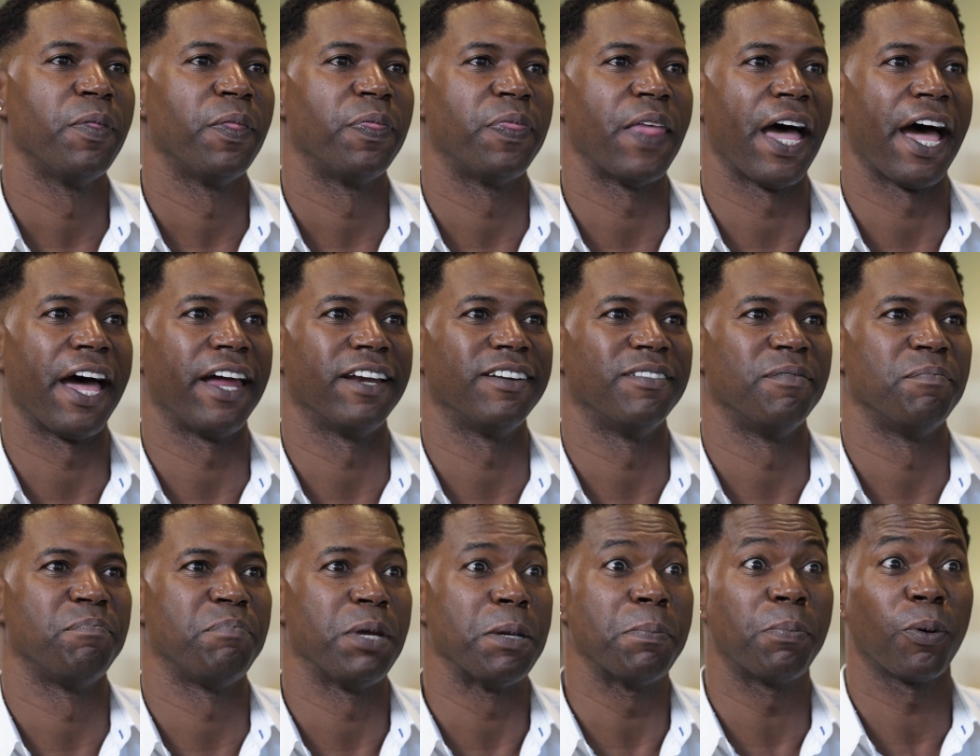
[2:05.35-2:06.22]

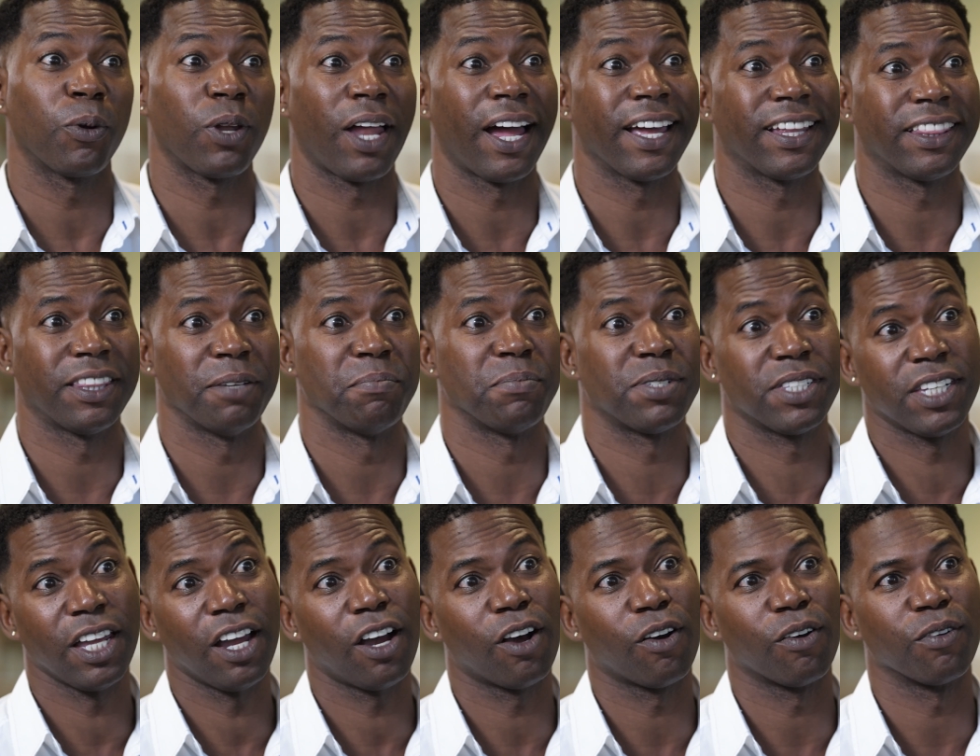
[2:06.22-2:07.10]
that people like
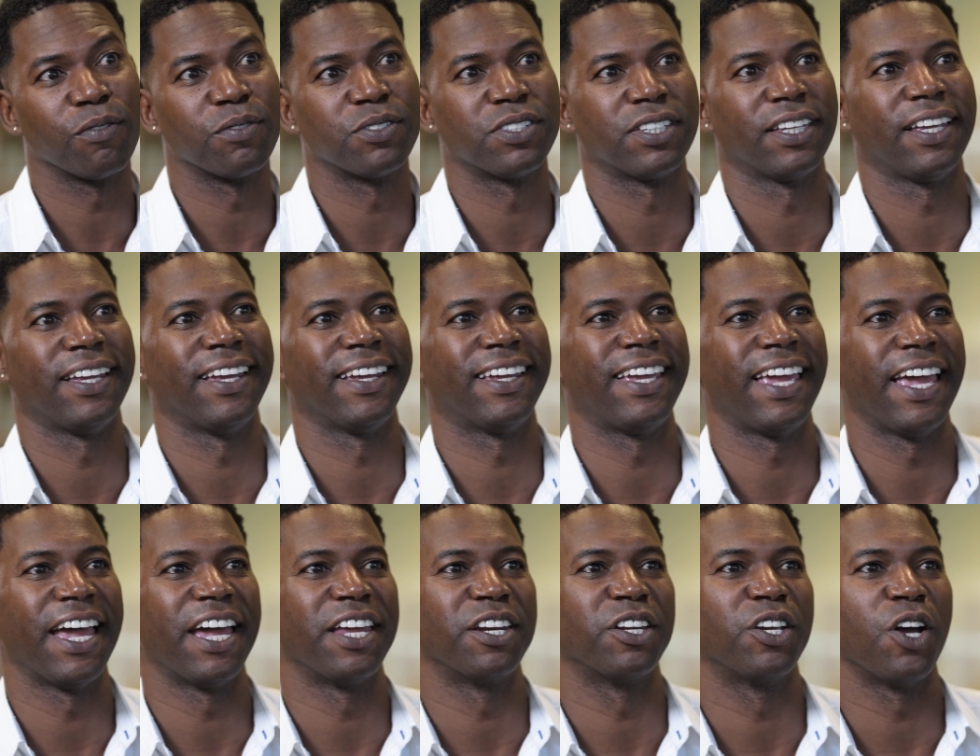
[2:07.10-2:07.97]
themselves
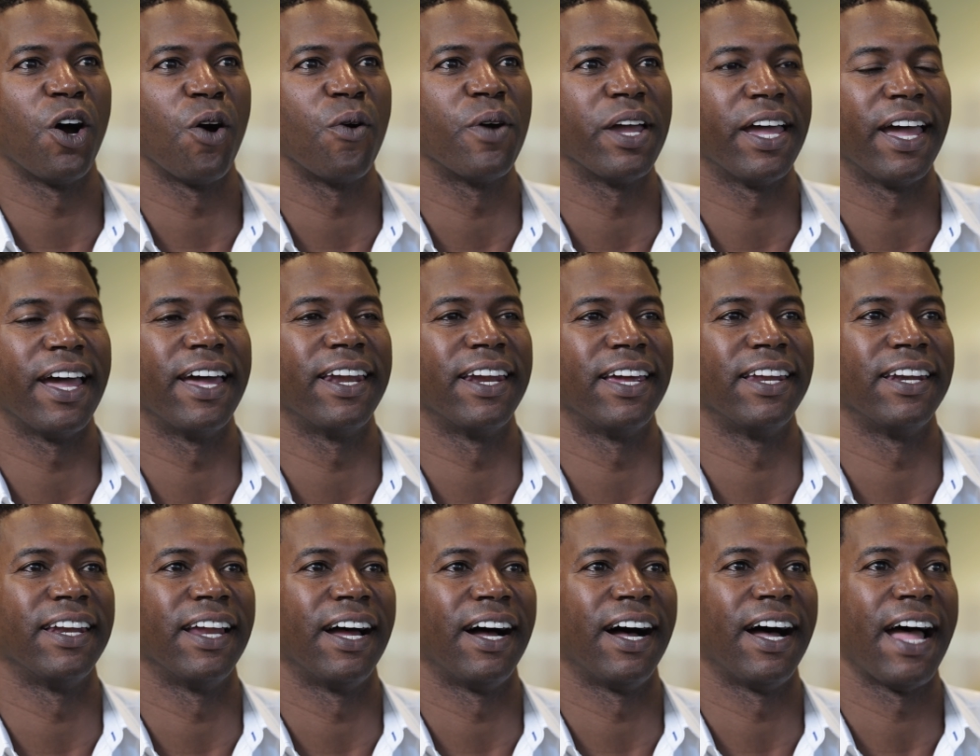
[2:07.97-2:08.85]
can go in
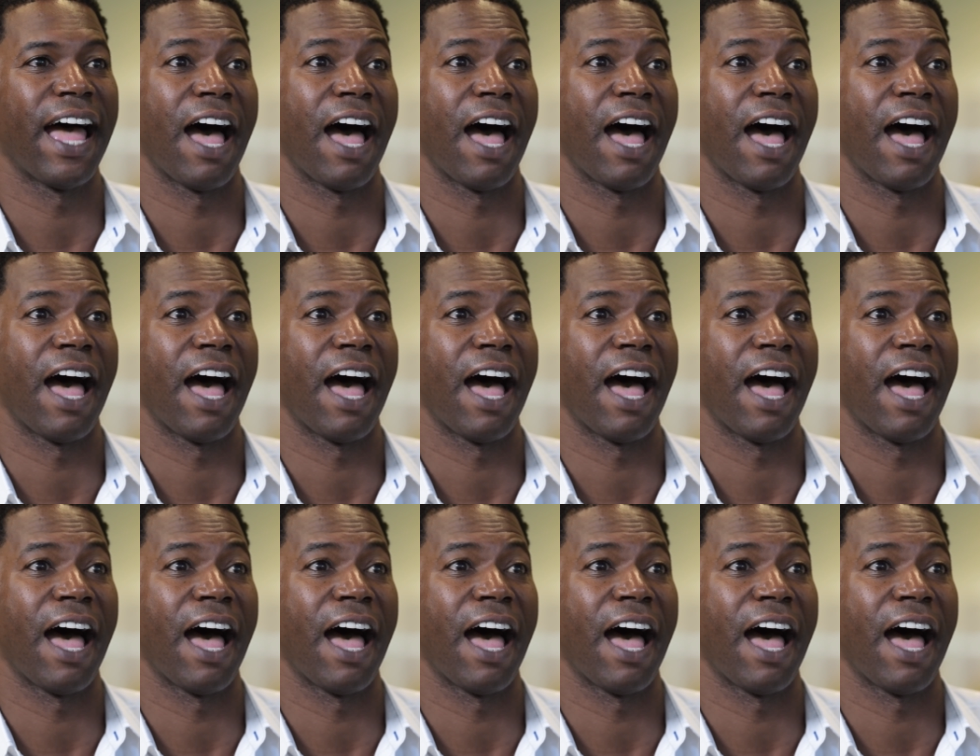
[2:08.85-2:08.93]
and uh,